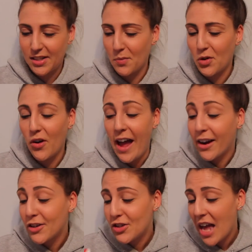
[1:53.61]
some
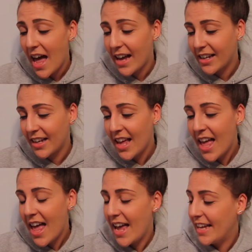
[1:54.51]
Cracker Jack
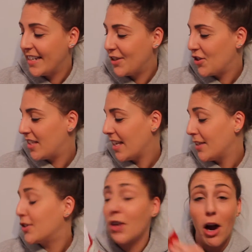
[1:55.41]
and it just
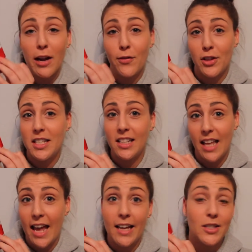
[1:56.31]
says sorry for the
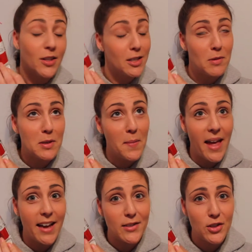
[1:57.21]
delay. So this must be
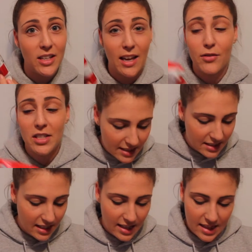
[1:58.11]
my extra gift. I
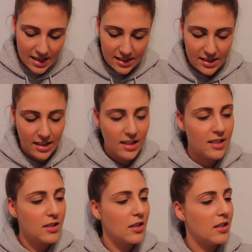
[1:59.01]
see this
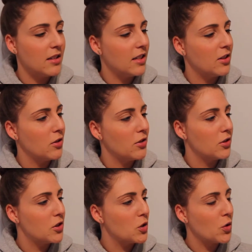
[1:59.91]
little
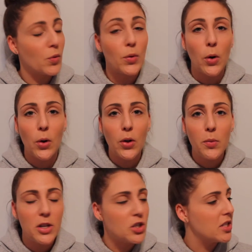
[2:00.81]
scroll
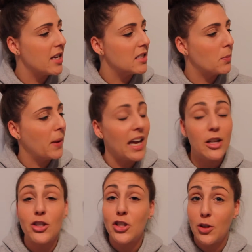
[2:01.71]
which says page